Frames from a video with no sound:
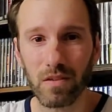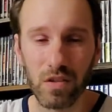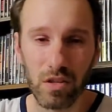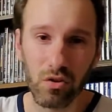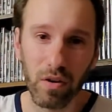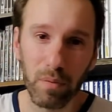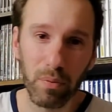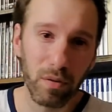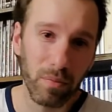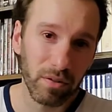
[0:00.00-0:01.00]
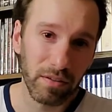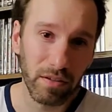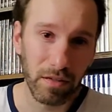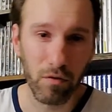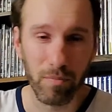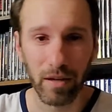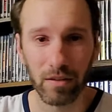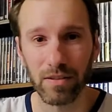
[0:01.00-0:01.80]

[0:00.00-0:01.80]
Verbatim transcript: So they're trying to put him out there, give him that